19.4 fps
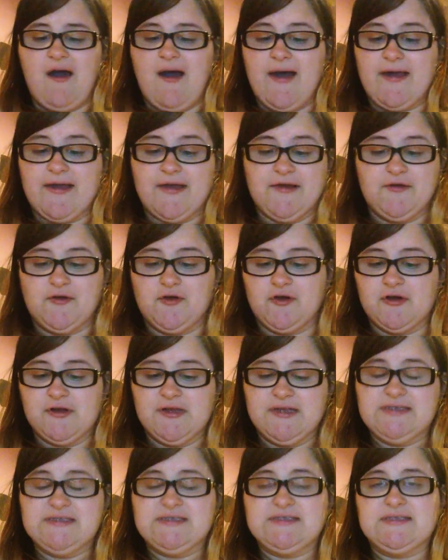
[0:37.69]
I
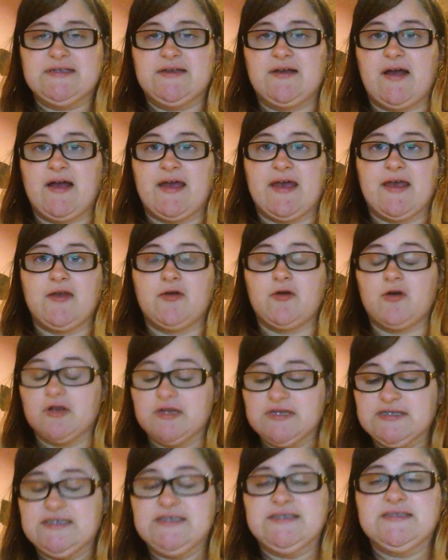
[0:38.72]
can
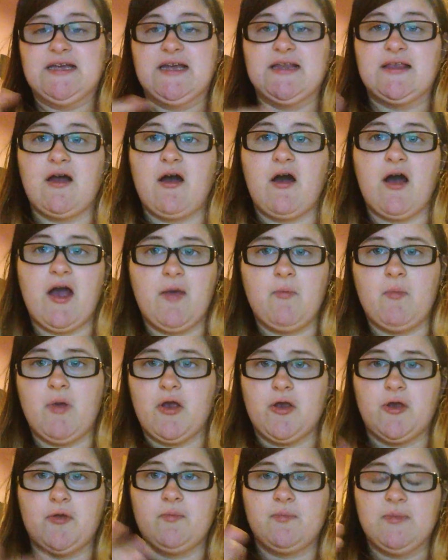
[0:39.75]
honestly say that I am my
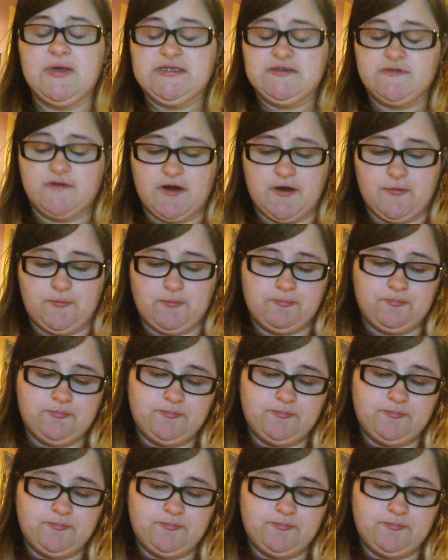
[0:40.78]
own best friend.